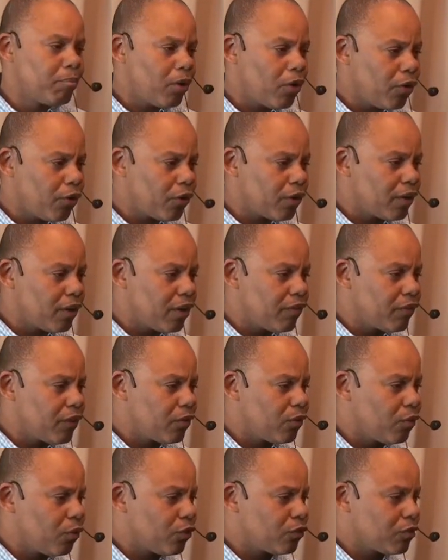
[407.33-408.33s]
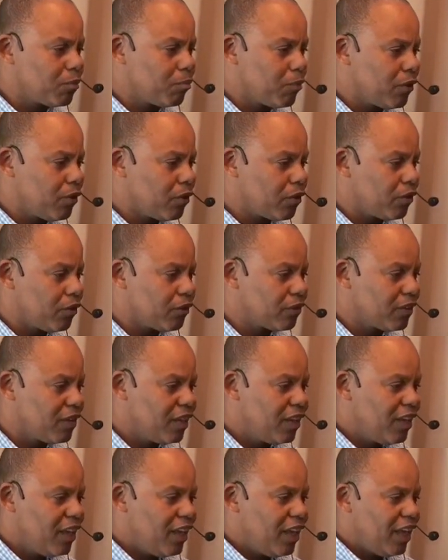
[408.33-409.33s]
part of the Course of Miracles,
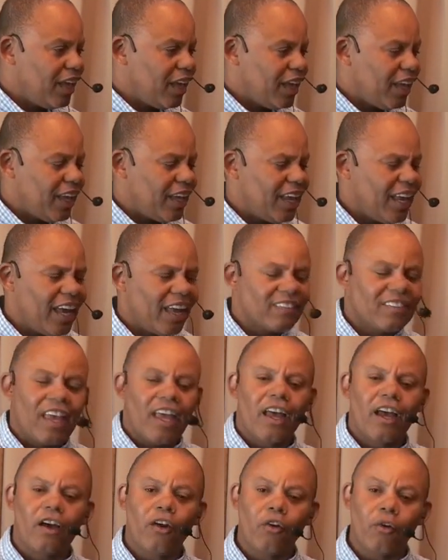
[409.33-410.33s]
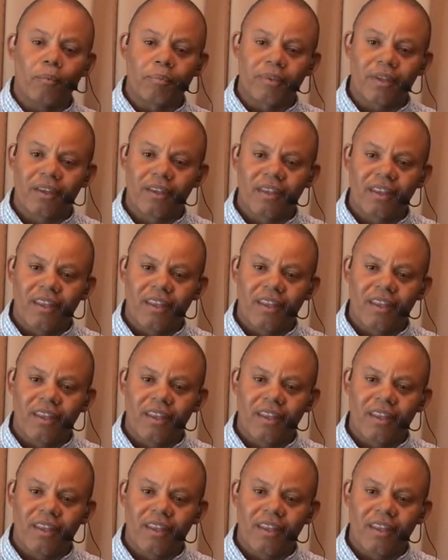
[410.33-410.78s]
it has helped